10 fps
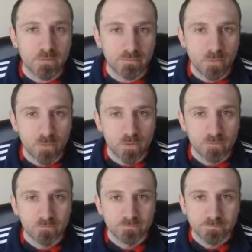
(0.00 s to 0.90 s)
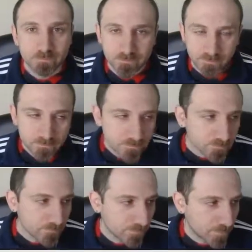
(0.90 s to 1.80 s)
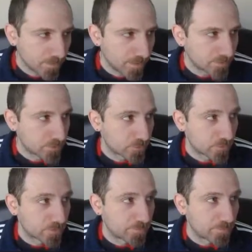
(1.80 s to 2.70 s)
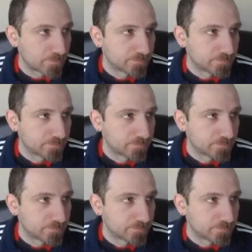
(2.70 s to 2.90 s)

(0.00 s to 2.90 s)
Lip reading: forward as your cross up button.